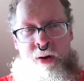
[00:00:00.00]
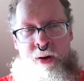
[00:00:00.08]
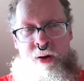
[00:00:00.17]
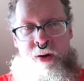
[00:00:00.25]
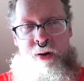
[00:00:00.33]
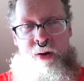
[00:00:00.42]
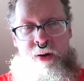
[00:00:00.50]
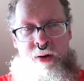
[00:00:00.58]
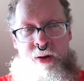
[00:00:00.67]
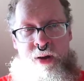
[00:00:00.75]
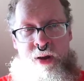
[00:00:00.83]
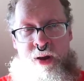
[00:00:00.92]
Uh,
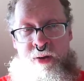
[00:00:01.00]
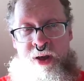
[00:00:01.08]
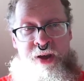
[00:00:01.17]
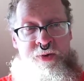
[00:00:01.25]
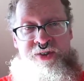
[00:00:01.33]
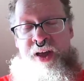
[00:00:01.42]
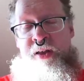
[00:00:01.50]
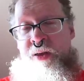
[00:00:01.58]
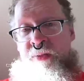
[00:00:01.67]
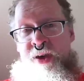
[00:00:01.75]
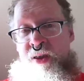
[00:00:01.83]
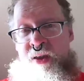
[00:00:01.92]
he was telling
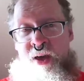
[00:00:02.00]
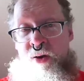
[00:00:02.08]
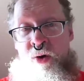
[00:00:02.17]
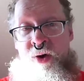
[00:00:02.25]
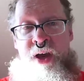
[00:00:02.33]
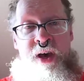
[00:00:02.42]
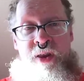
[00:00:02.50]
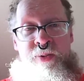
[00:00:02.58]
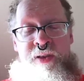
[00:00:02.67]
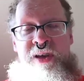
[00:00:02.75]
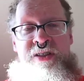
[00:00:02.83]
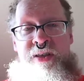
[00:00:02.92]
me that, oh yeah, the
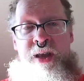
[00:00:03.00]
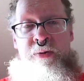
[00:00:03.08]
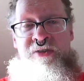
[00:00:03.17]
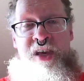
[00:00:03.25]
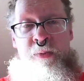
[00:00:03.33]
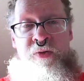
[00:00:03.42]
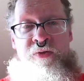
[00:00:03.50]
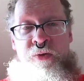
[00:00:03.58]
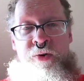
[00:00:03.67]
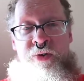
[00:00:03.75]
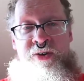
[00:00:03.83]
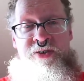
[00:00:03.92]
place that I was at
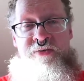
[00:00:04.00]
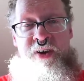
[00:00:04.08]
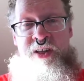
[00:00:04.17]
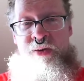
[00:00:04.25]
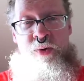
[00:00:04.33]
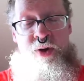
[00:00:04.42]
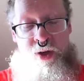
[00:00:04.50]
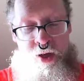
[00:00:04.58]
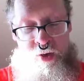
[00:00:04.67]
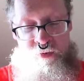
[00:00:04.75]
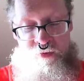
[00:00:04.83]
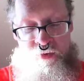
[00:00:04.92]
before is available
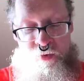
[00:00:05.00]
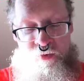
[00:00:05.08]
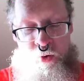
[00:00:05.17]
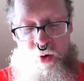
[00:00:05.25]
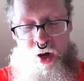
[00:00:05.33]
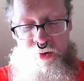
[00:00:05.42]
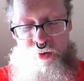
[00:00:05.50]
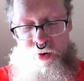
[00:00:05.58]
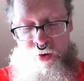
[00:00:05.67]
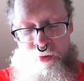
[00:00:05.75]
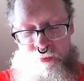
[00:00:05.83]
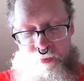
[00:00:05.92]
again for
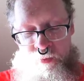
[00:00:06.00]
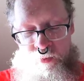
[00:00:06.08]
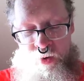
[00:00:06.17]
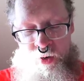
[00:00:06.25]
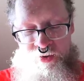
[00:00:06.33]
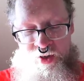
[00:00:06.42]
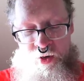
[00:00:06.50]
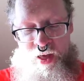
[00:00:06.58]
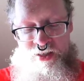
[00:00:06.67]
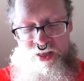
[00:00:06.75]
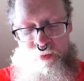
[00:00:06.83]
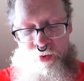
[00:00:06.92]
400. When I was there
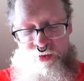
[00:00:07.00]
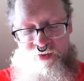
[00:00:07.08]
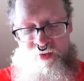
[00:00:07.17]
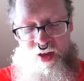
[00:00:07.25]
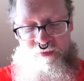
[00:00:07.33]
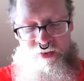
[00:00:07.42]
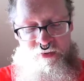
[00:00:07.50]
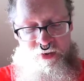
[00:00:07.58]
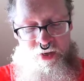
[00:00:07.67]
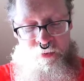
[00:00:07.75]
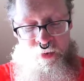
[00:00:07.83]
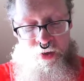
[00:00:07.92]
last time, it was
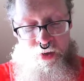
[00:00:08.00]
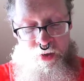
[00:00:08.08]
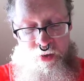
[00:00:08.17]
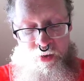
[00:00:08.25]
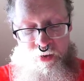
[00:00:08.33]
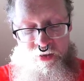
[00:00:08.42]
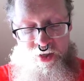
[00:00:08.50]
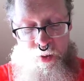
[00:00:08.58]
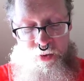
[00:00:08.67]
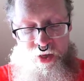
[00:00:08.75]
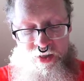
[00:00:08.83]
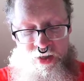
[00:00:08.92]
550, but same
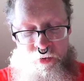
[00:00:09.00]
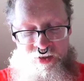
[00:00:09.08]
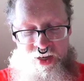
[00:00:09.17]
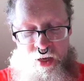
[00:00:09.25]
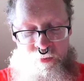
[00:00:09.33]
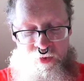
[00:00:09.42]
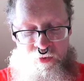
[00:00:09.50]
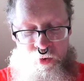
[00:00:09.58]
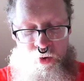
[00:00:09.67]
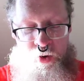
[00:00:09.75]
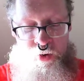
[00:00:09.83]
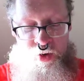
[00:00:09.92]
place I was at
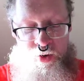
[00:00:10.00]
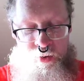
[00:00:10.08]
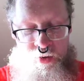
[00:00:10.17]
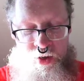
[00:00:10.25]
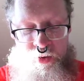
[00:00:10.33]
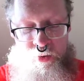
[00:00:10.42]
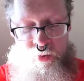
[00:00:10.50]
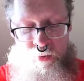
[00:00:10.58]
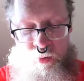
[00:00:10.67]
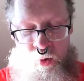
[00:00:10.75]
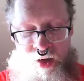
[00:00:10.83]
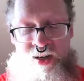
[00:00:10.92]
before. He'll he'll
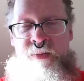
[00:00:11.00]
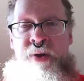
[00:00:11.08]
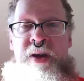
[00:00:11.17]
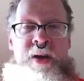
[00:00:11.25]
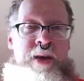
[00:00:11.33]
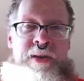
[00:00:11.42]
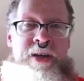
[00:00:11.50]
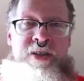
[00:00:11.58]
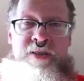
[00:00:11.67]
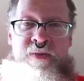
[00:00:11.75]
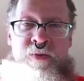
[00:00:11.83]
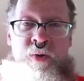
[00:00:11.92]
rent to me at
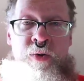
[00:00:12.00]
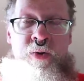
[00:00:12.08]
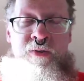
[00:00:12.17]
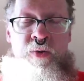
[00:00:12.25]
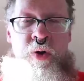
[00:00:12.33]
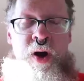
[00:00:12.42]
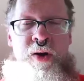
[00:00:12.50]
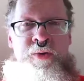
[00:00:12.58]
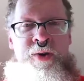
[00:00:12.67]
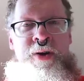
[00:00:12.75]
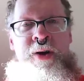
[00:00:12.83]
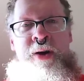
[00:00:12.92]
least for
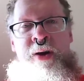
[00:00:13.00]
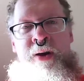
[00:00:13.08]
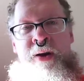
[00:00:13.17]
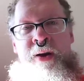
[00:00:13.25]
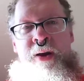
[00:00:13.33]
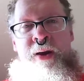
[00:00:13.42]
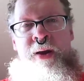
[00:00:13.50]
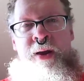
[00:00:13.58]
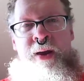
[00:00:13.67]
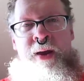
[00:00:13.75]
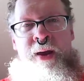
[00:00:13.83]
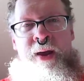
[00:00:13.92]
400,
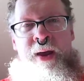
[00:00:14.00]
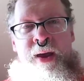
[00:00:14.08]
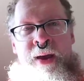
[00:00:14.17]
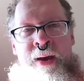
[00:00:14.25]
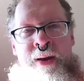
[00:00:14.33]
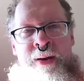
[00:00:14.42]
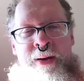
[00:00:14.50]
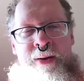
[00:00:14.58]
and.